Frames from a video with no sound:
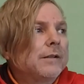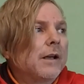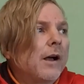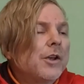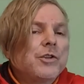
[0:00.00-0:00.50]
There's
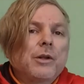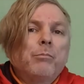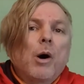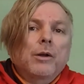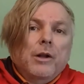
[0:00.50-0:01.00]

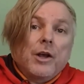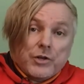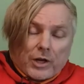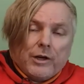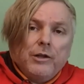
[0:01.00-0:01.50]
Einstein, bother
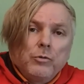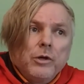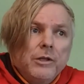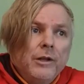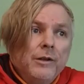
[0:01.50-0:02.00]
Einstein. It
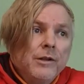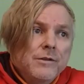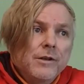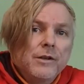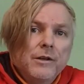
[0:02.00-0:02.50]

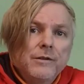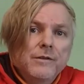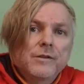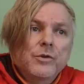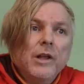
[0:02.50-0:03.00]

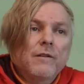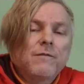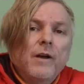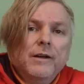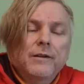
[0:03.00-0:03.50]
is a real
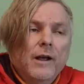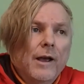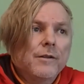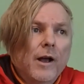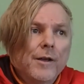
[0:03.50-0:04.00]
fact.
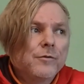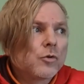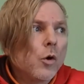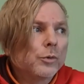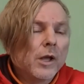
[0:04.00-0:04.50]
I
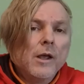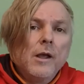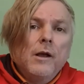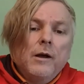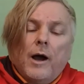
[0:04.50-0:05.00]

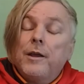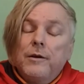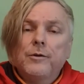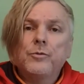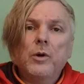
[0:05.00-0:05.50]

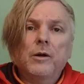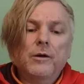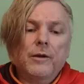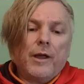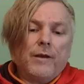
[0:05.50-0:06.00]

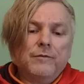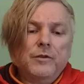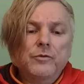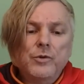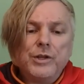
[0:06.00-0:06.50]
have
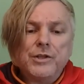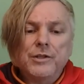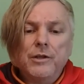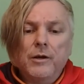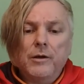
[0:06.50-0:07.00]

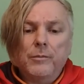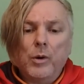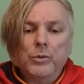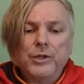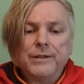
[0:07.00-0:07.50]
written
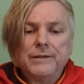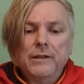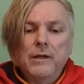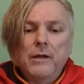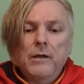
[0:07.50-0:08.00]
about this.
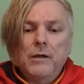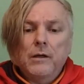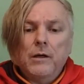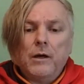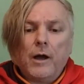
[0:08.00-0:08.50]

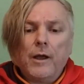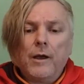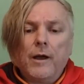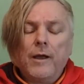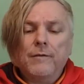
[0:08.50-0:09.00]

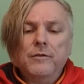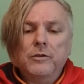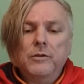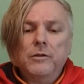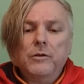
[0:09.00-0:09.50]
I have
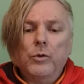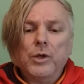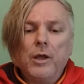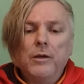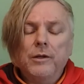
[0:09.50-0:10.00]

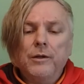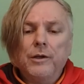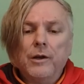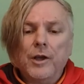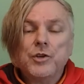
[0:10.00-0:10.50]
okay,
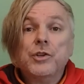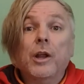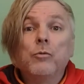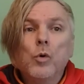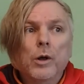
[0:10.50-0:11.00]
in
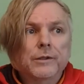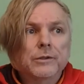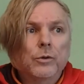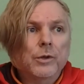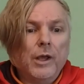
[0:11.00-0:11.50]
Einstein
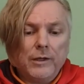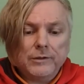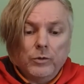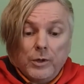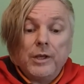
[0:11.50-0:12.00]
words. Okay,
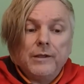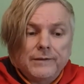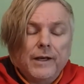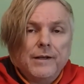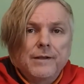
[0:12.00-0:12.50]
so he
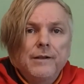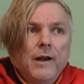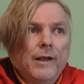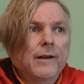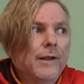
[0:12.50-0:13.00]
said
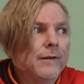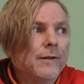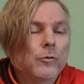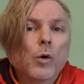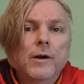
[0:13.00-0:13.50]
like
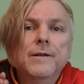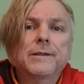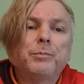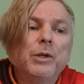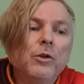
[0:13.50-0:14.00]
this: what the
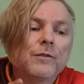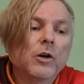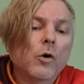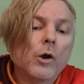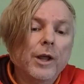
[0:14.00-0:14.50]
speed of
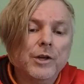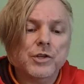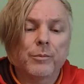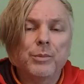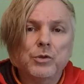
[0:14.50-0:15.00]
the
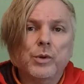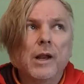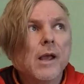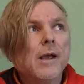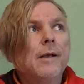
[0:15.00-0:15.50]
connection
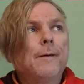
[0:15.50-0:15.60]
between